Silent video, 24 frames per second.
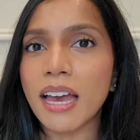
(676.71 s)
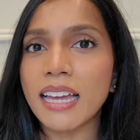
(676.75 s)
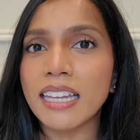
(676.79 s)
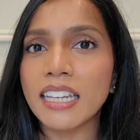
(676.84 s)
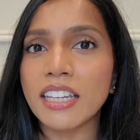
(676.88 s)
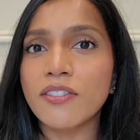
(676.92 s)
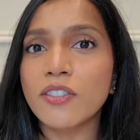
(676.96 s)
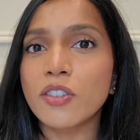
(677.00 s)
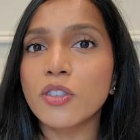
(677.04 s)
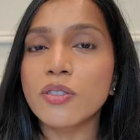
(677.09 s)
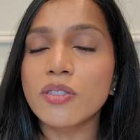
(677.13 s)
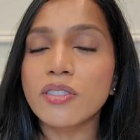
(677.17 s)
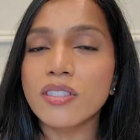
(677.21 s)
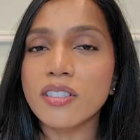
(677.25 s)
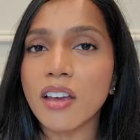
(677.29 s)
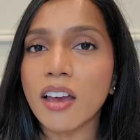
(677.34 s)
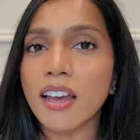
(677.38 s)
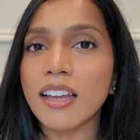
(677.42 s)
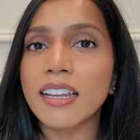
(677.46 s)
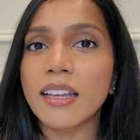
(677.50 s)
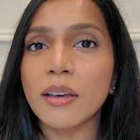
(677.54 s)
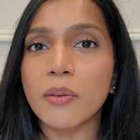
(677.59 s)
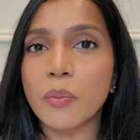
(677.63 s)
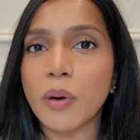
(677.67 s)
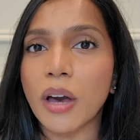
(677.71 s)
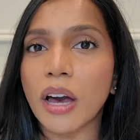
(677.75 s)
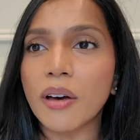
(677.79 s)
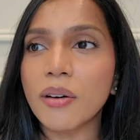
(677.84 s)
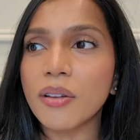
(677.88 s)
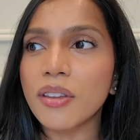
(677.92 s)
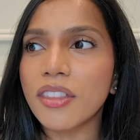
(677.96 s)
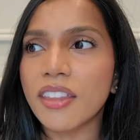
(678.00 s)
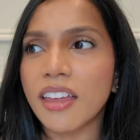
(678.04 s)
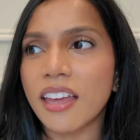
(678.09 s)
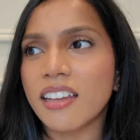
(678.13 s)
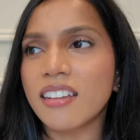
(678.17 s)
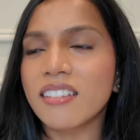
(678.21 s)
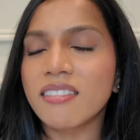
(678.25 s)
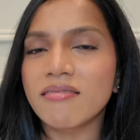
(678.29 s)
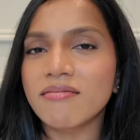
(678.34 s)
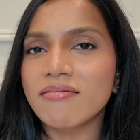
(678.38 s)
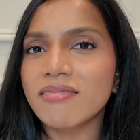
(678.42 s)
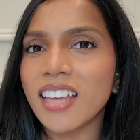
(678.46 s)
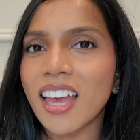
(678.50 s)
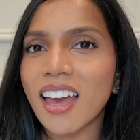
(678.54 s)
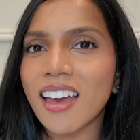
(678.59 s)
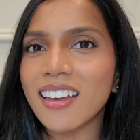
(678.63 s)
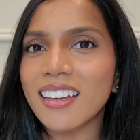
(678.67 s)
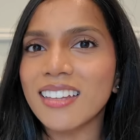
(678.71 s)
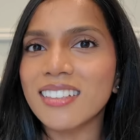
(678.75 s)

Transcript: and if you style it well, then yeah,